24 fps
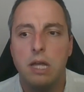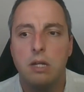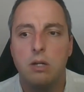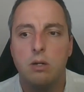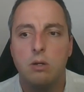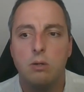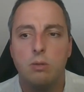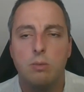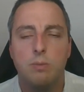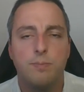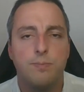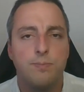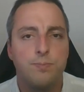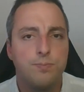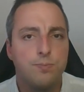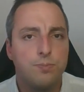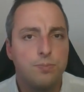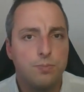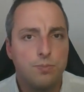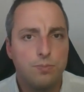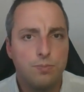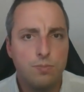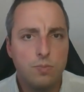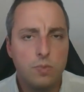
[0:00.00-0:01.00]
panel,
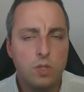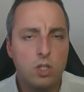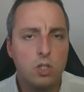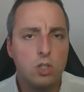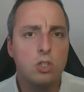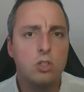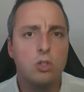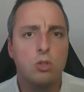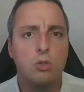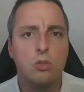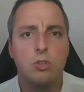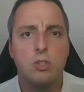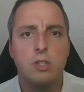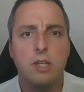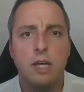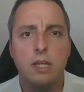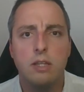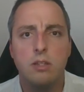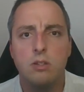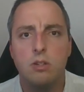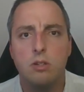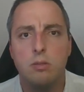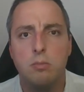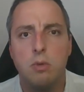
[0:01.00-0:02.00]
just your
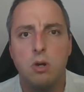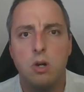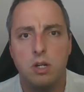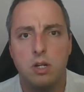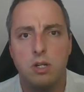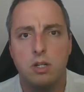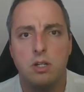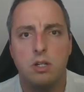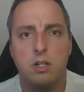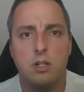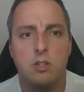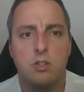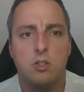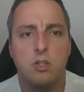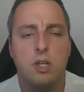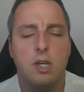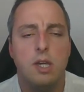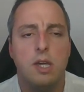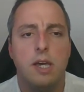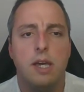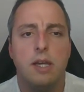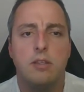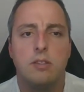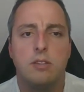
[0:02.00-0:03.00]
standard markers,
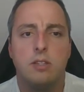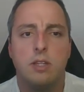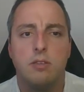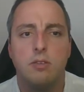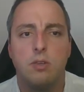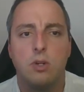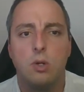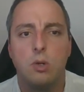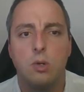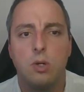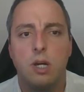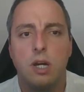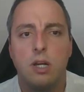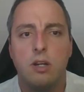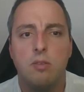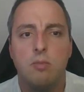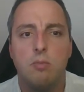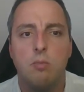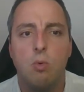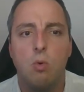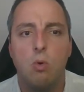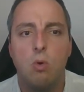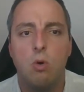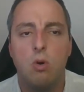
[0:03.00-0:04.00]
and several kind of
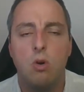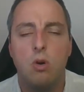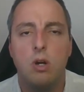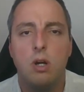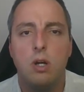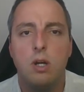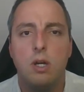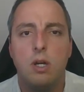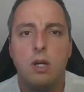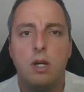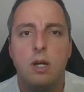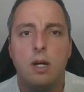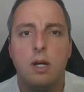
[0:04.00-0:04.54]
more